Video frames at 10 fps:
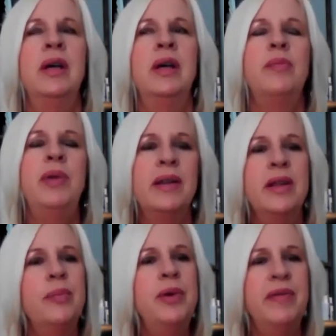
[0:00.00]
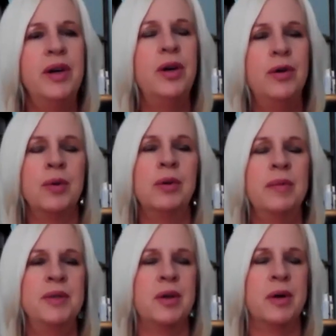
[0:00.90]
be a little bit of a neutral
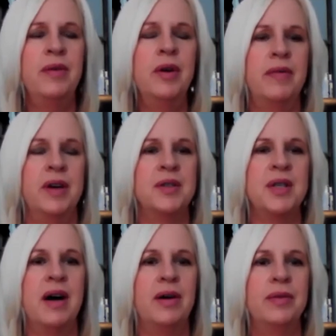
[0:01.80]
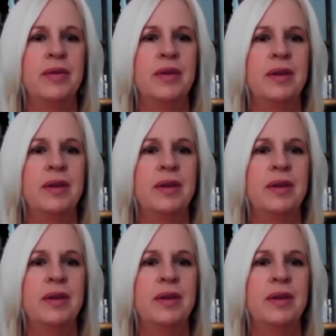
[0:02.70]
observer of yourself